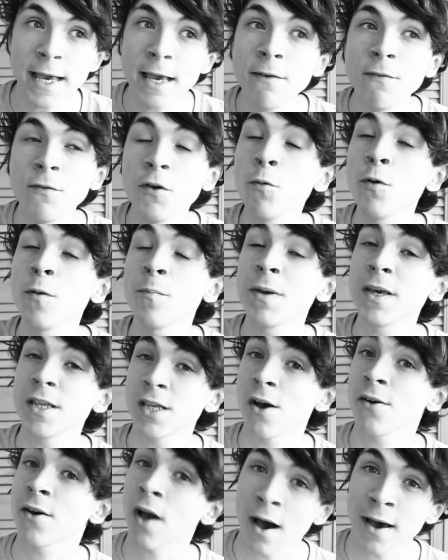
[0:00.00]
If you would be
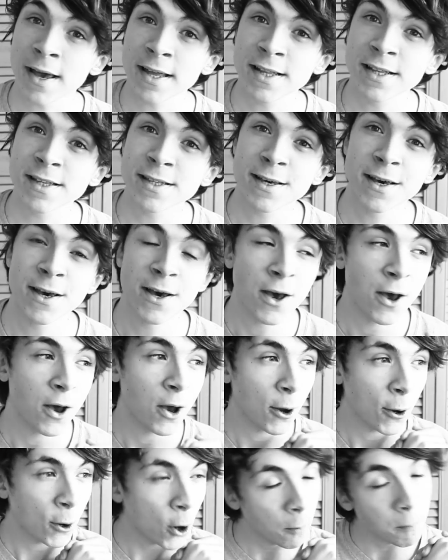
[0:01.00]
so kind,
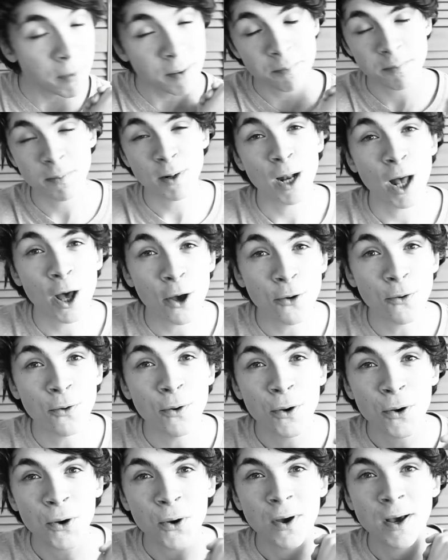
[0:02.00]
comment below
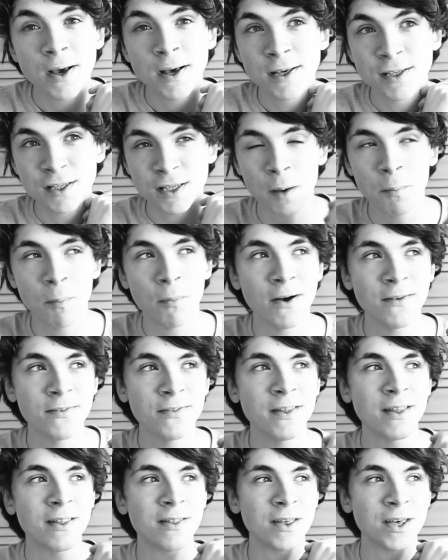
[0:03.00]

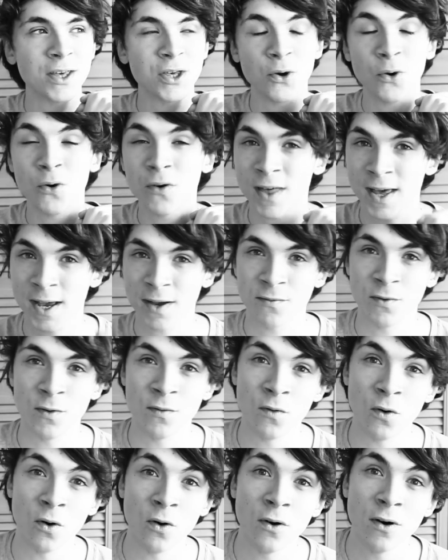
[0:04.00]
someone that you're thankful
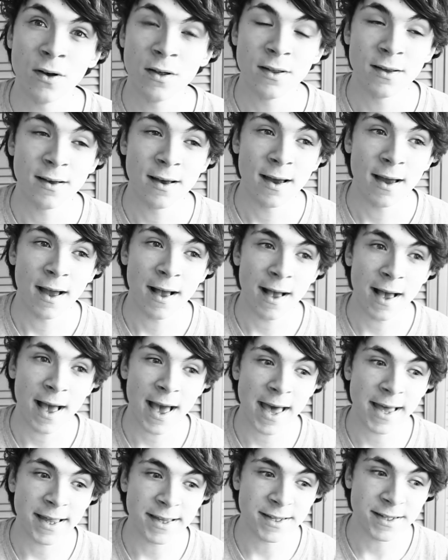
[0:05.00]
for
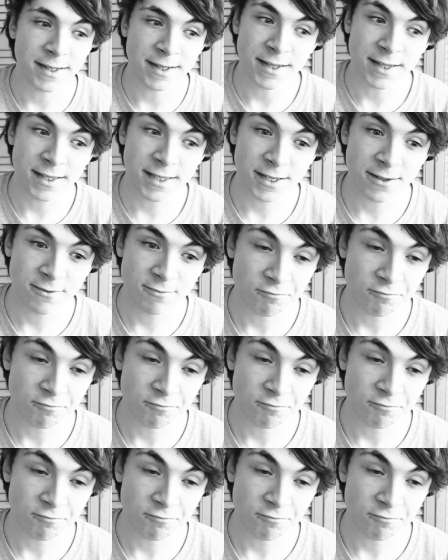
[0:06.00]
and